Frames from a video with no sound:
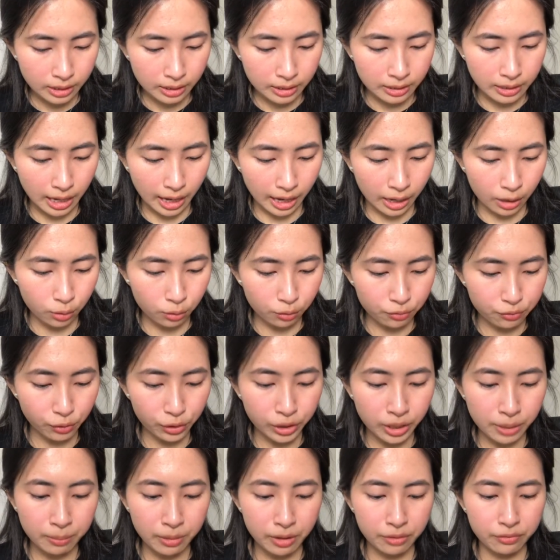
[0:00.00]
Now, for
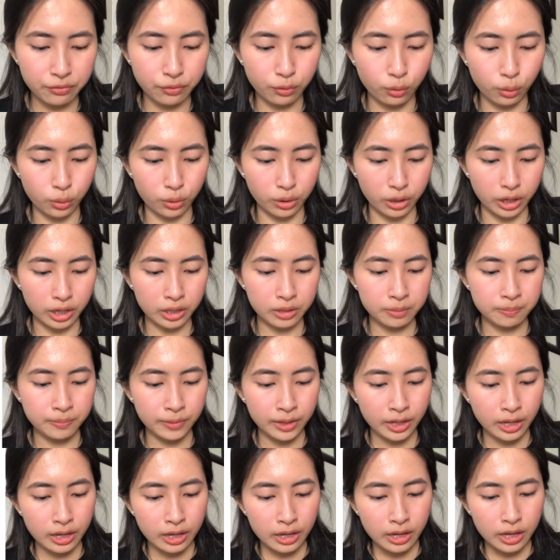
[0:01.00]
number 4,
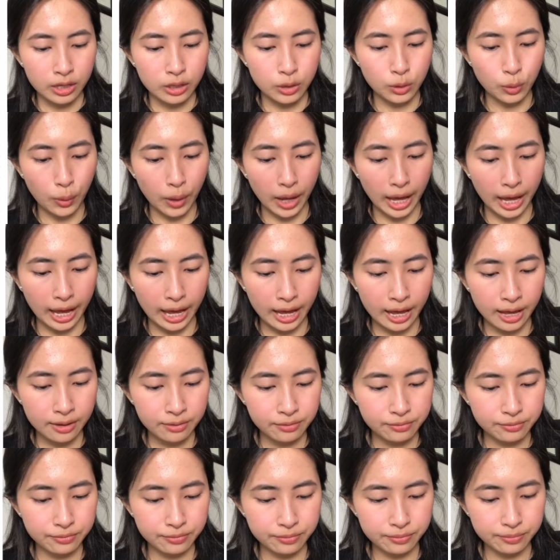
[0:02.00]
you
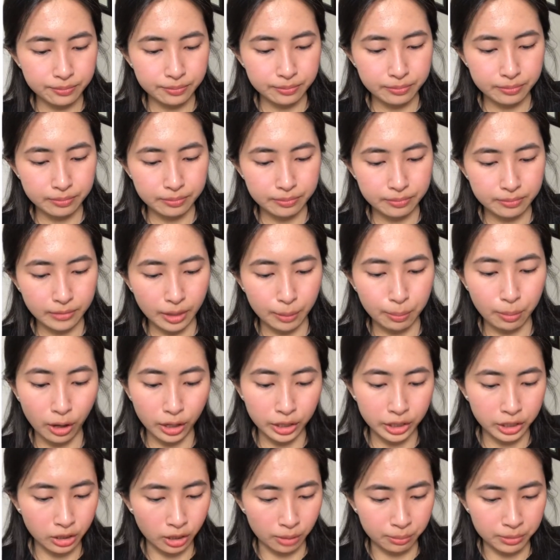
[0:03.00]
have a
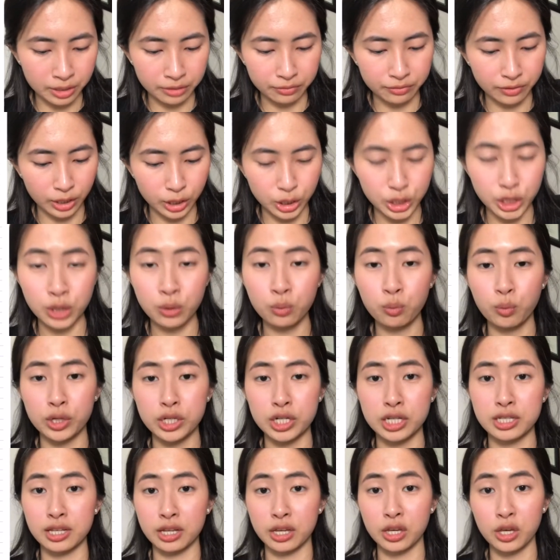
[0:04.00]
polynomial function,
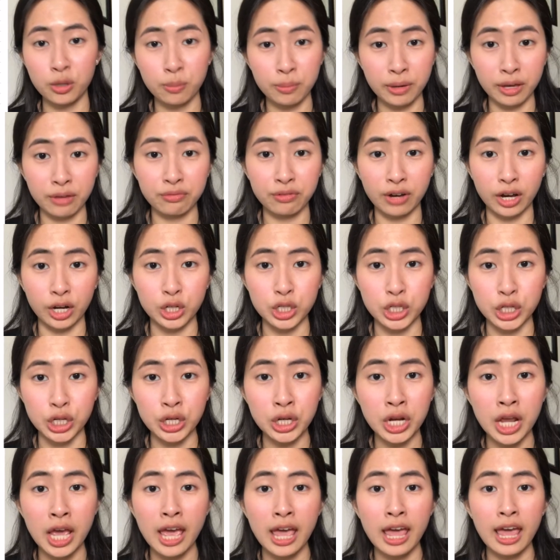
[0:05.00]
which is a cubic
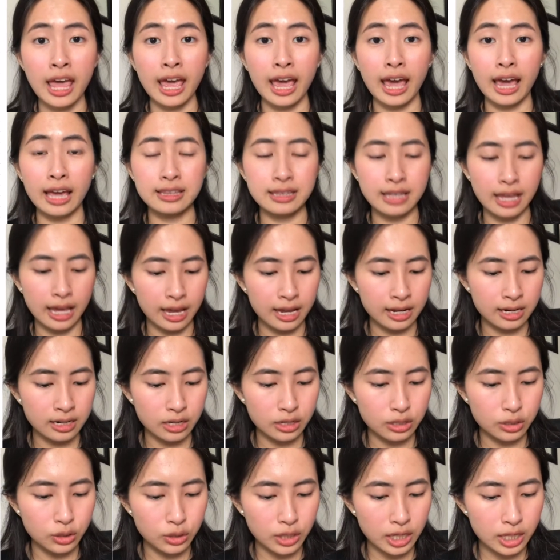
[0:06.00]
function, and then
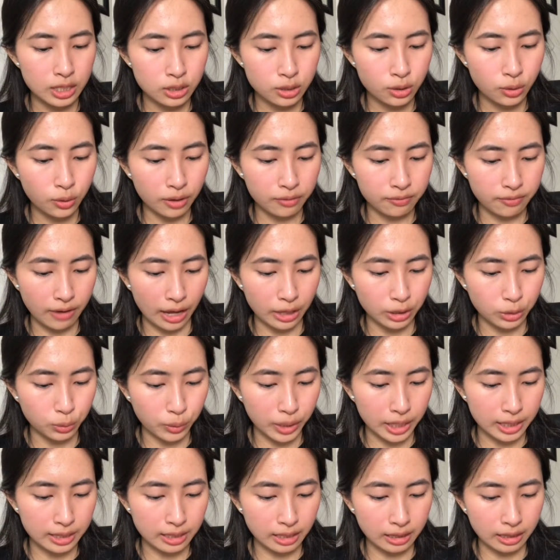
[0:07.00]
you need to
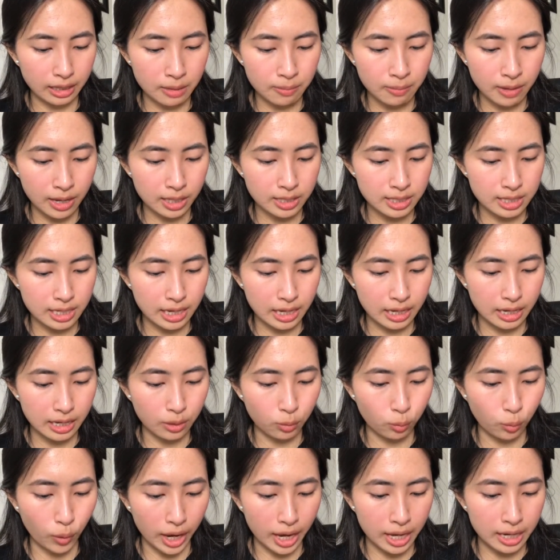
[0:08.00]
evaluate the limit
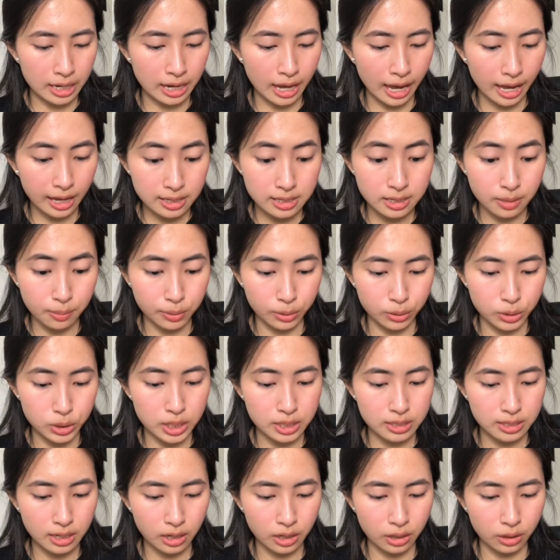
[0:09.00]
when x
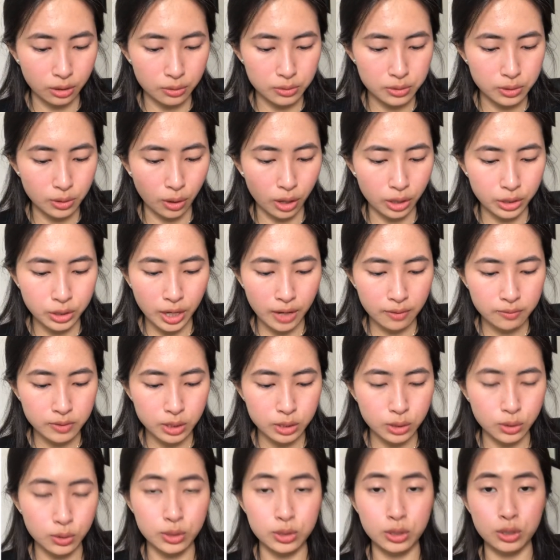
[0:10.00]
approaches 0. So all you have to
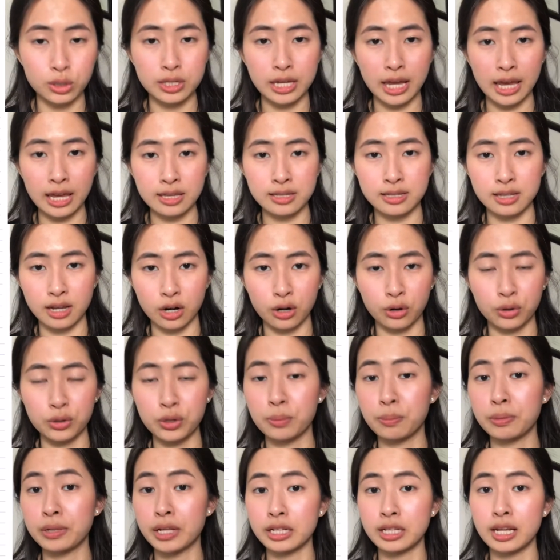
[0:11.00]
do is you take 0, you
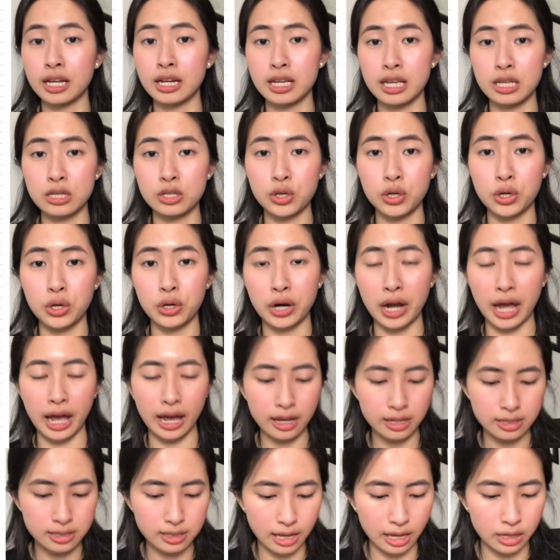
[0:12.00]
plug that into your
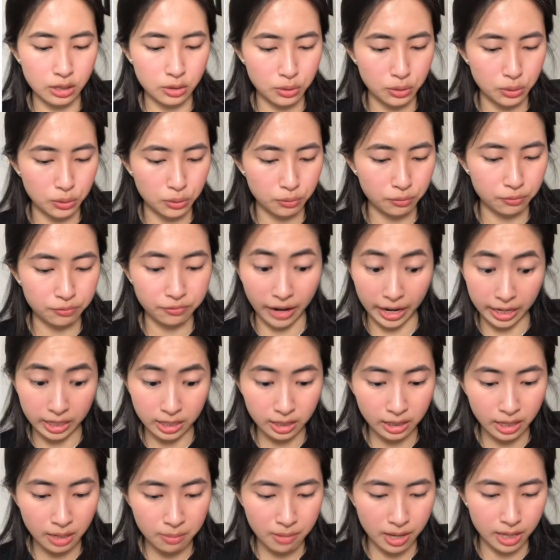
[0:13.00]
x, and you find
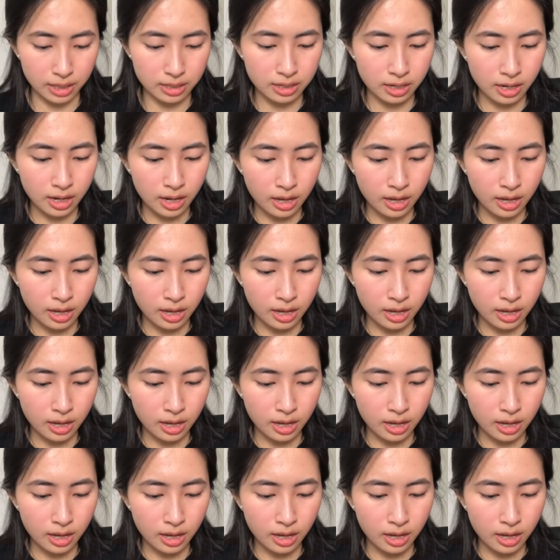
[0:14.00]
a limit.